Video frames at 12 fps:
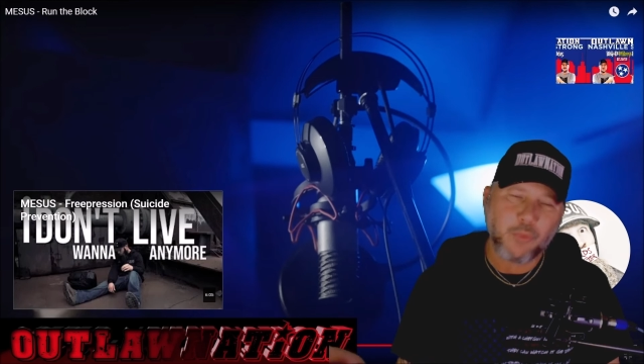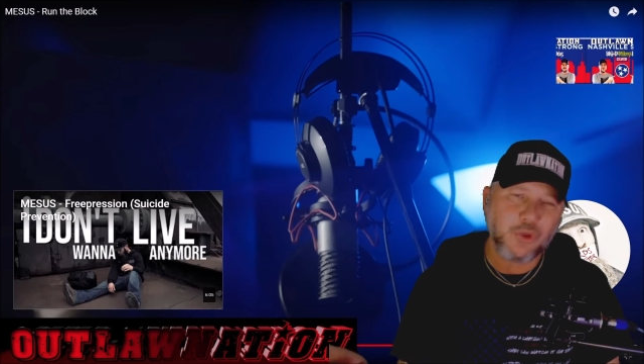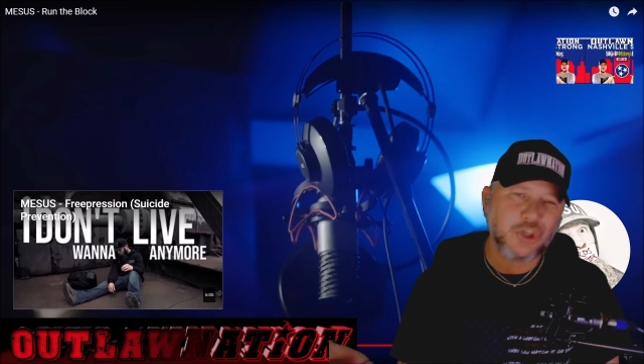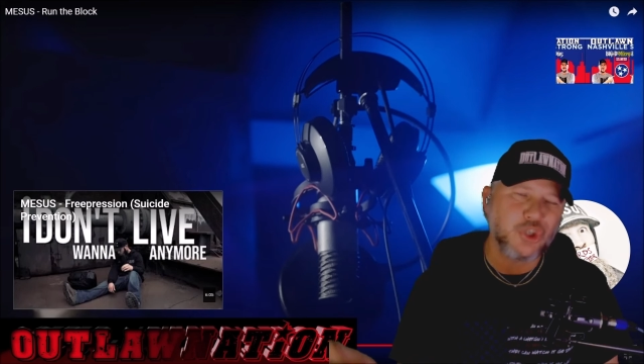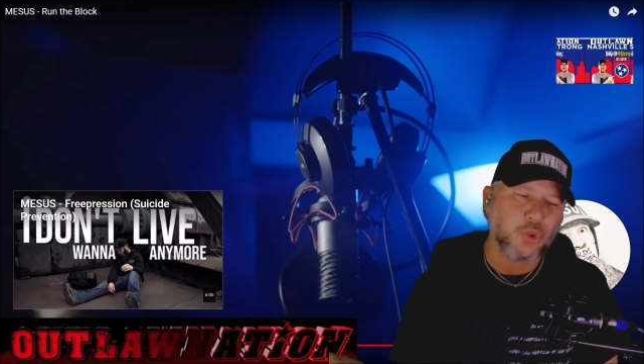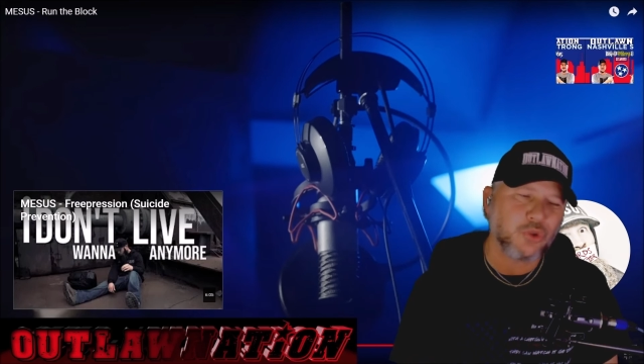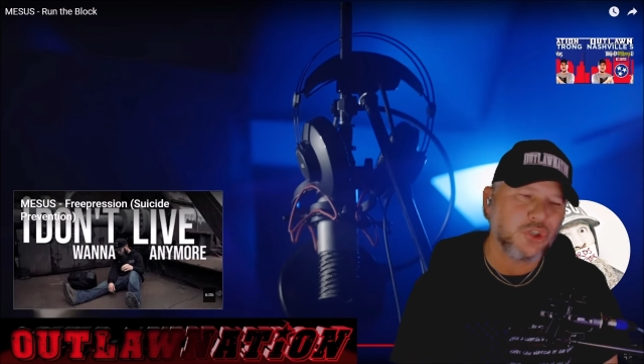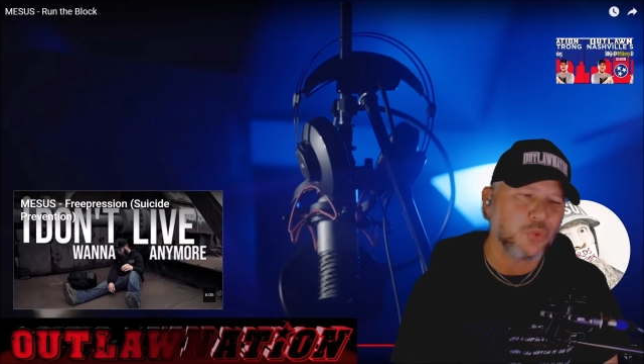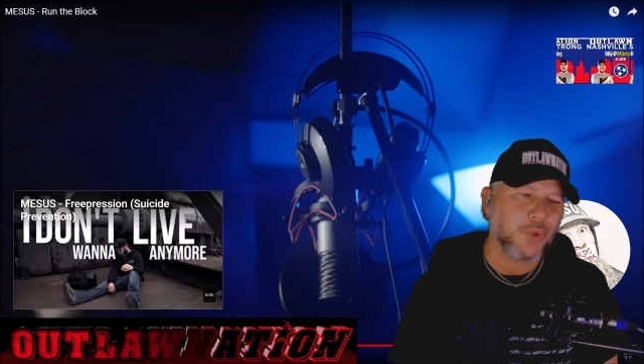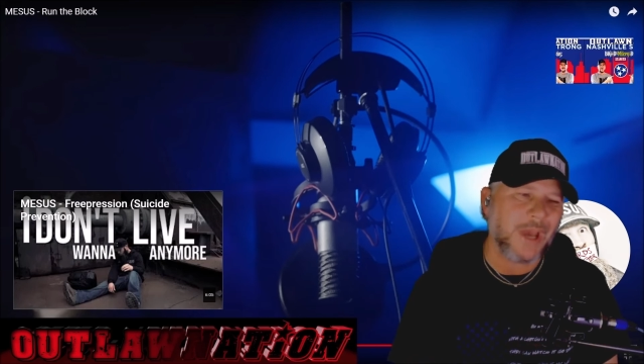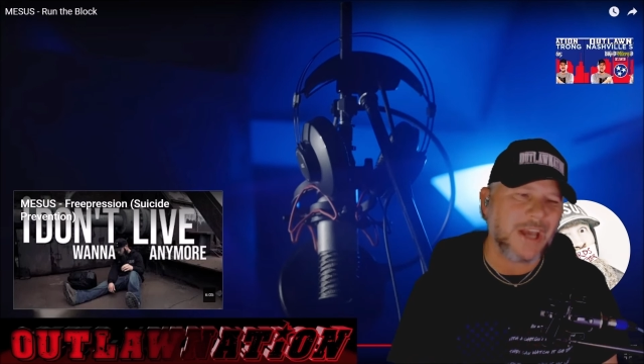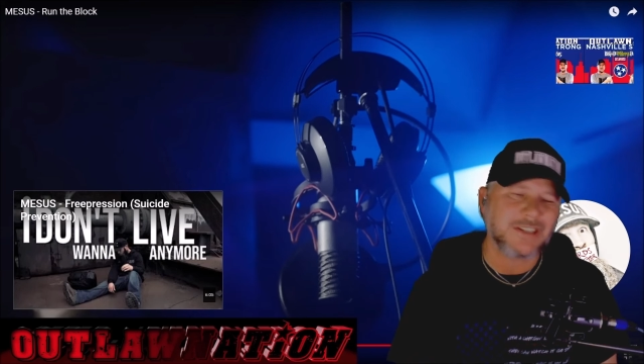you enjoy this
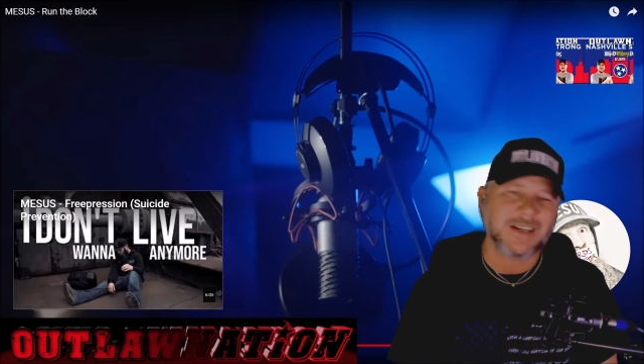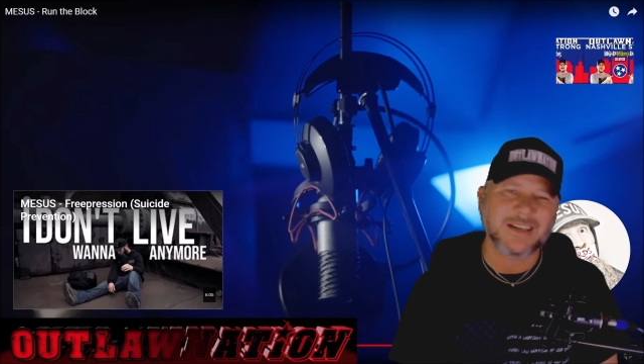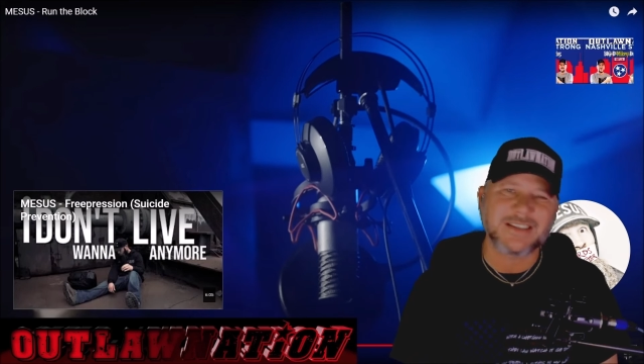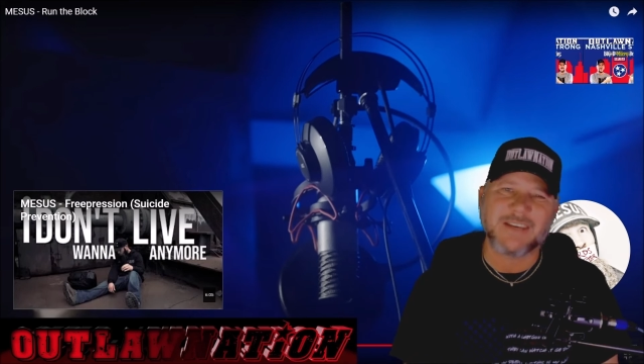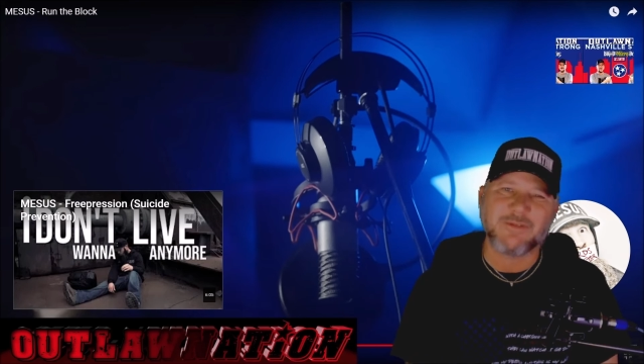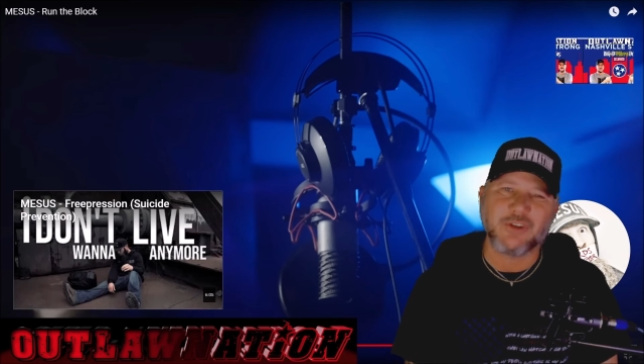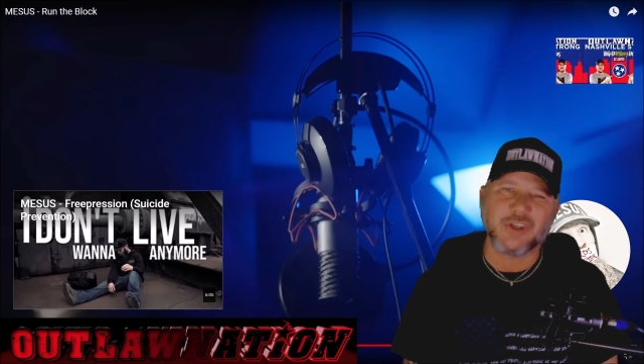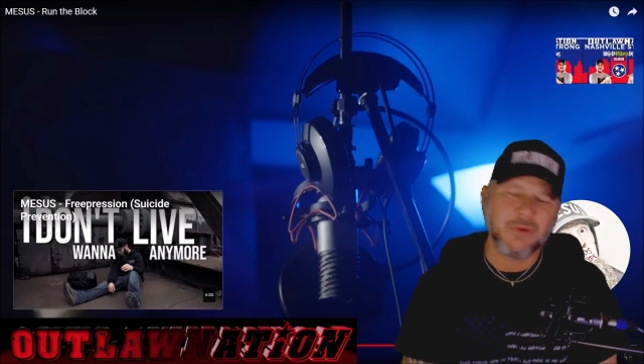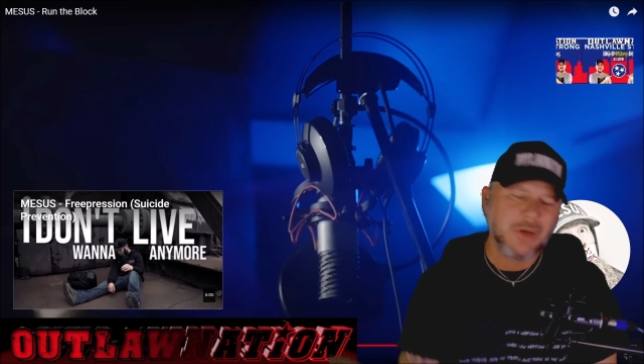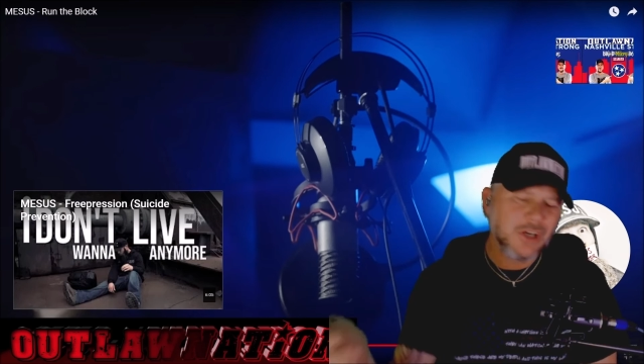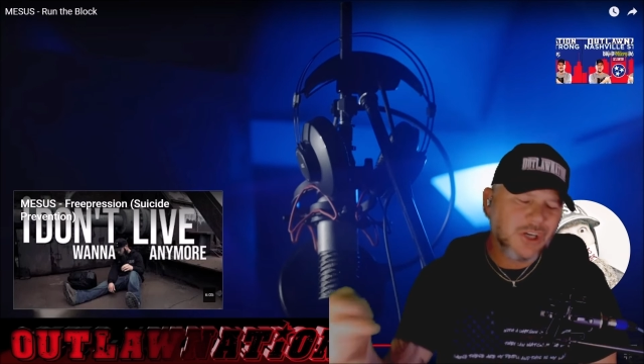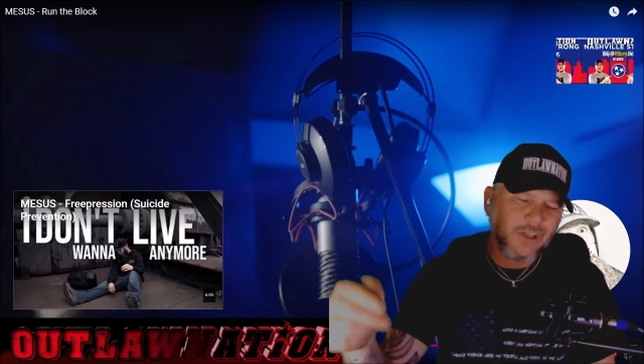reaction. Like I said, if you do,
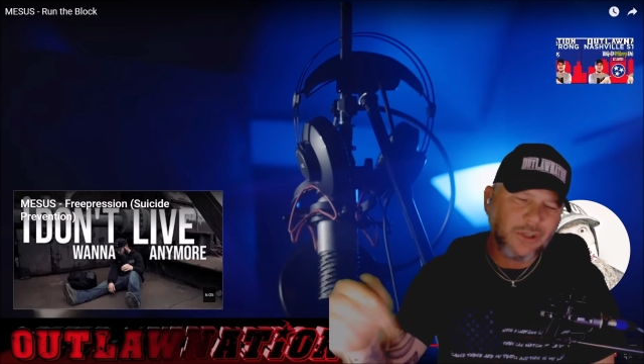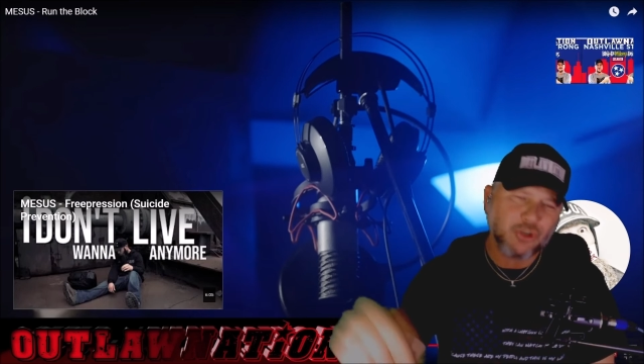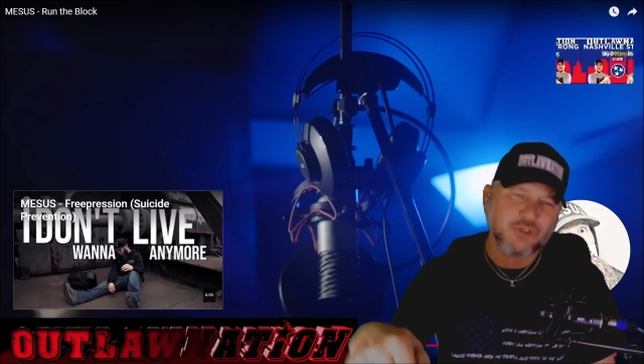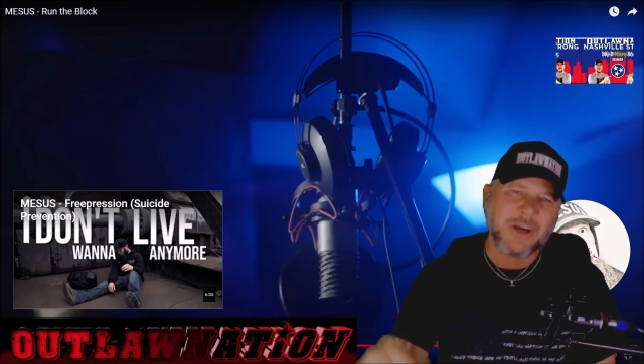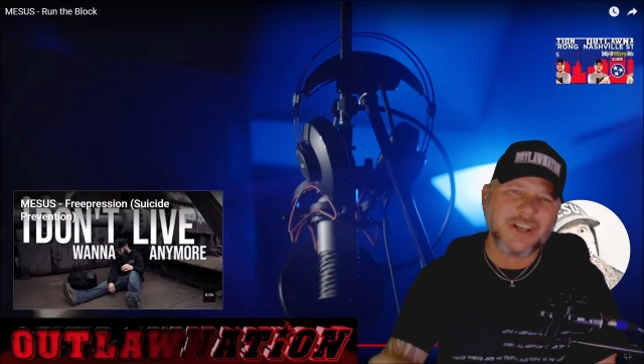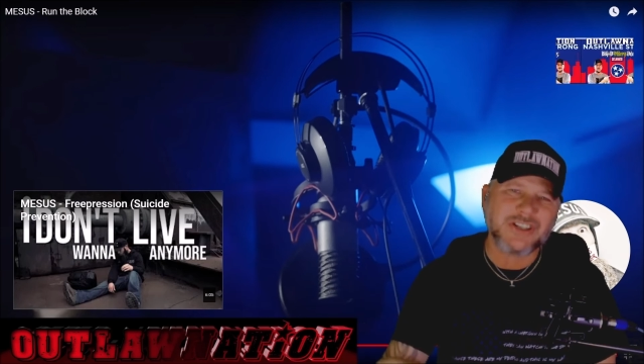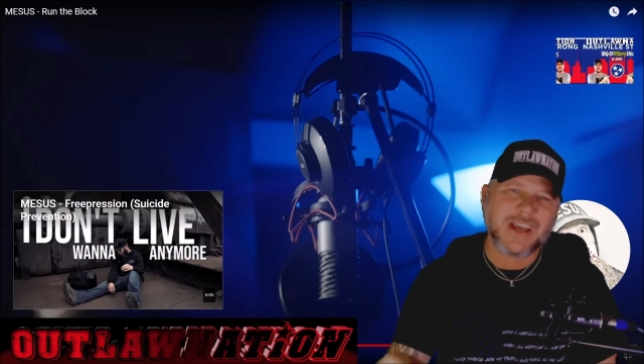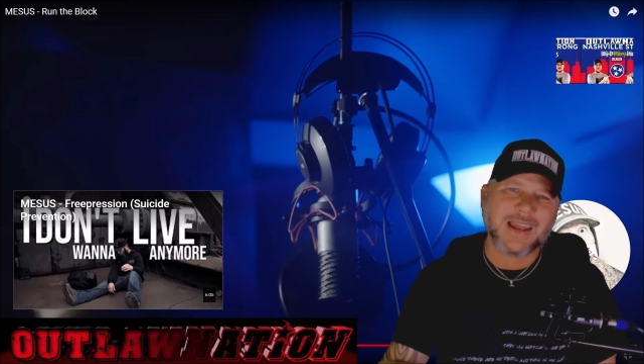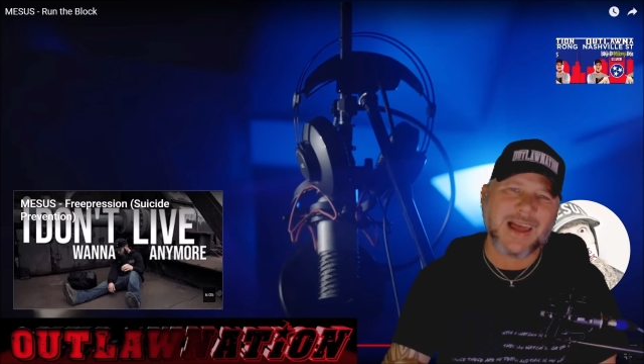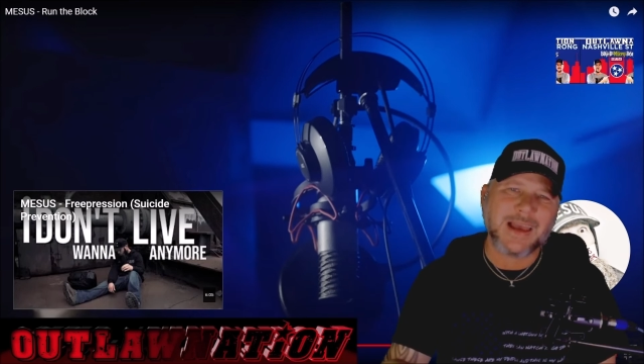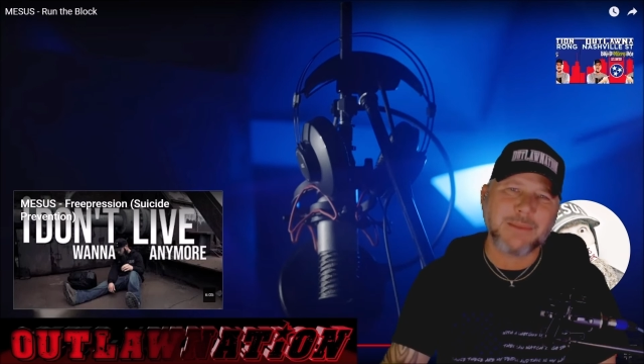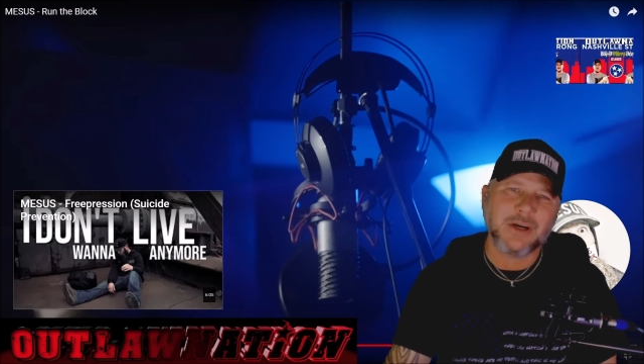you know, smash that
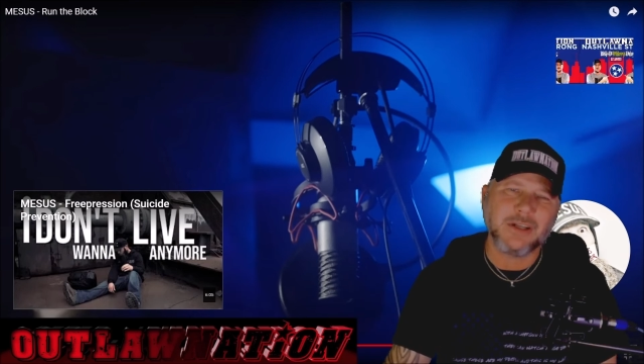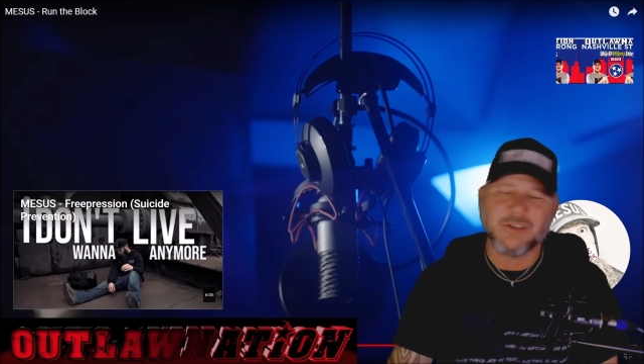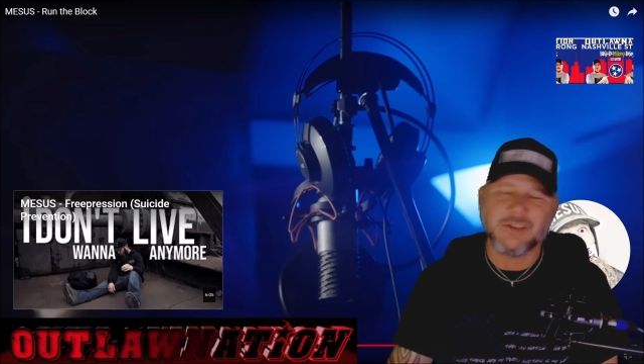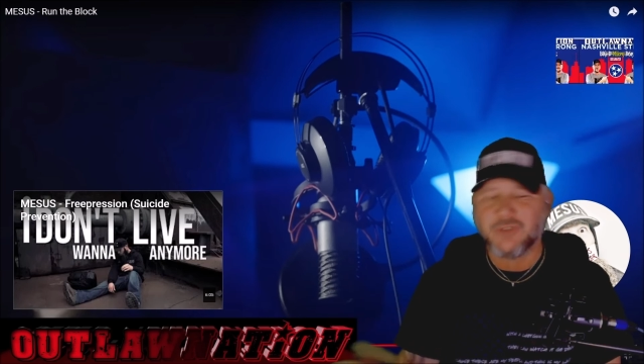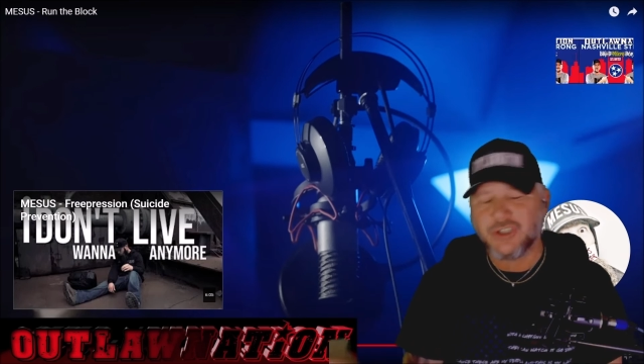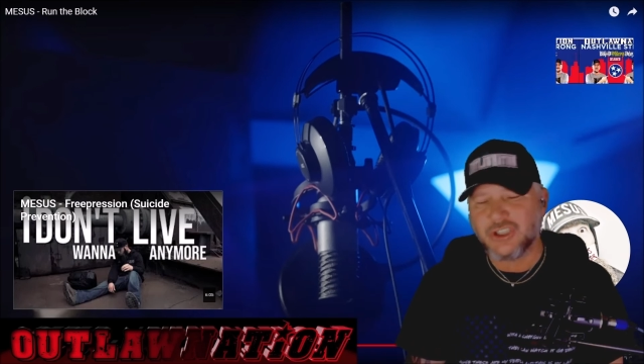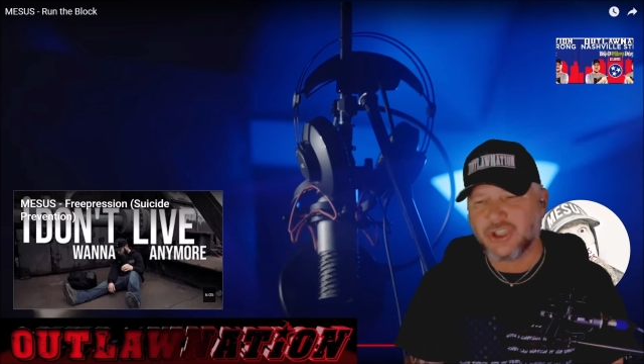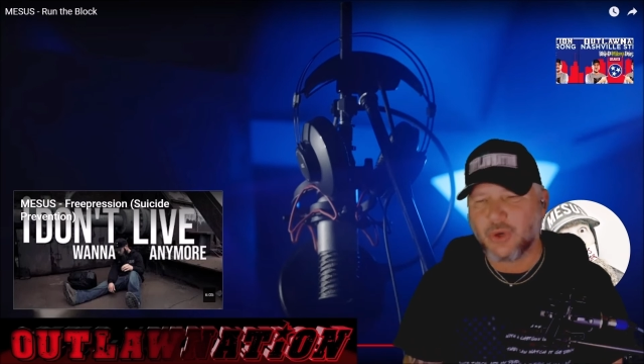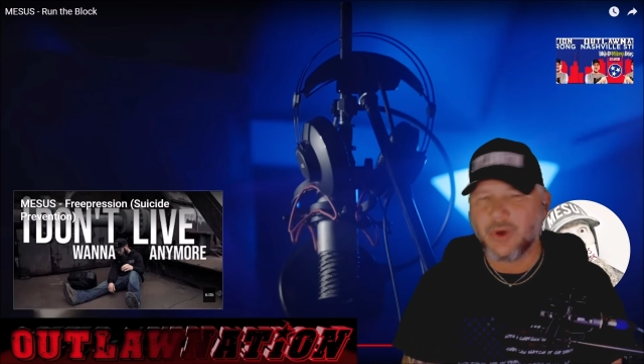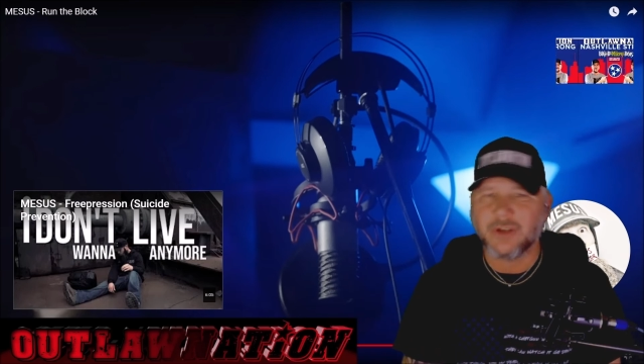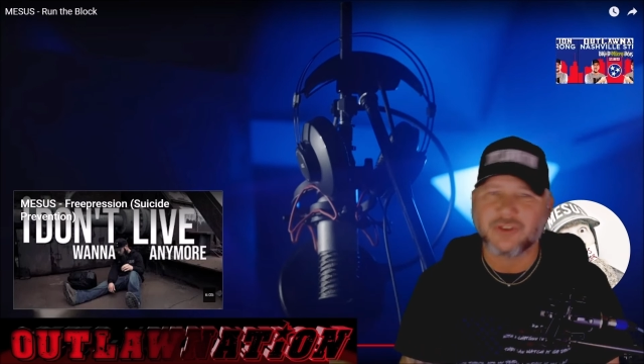like button if you enjoy it.